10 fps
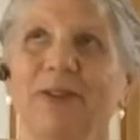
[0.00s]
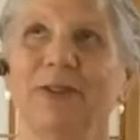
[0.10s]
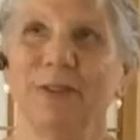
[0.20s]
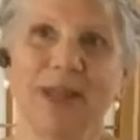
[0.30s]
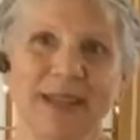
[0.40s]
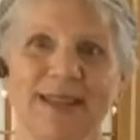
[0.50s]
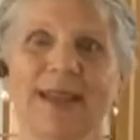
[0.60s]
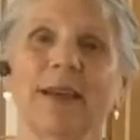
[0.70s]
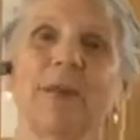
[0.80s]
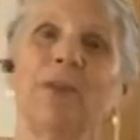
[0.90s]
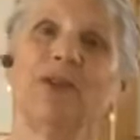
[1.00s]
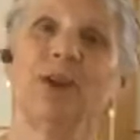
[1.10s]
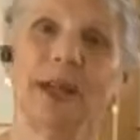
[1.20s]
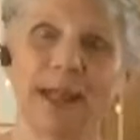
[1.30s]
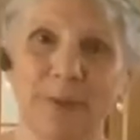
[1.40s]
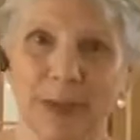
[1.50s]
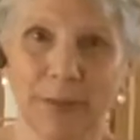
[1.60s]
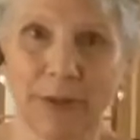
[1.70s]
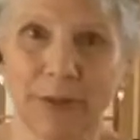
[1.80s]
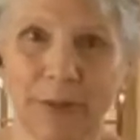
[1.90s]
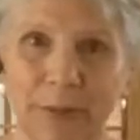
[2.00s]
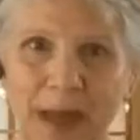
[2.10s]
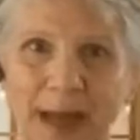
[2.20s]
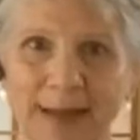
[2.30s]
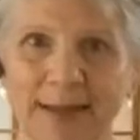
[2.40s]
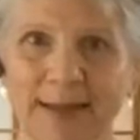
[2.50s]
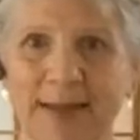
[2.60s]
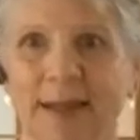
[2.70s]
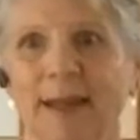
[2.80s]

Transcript: for me, it's like when we try to keep something from the past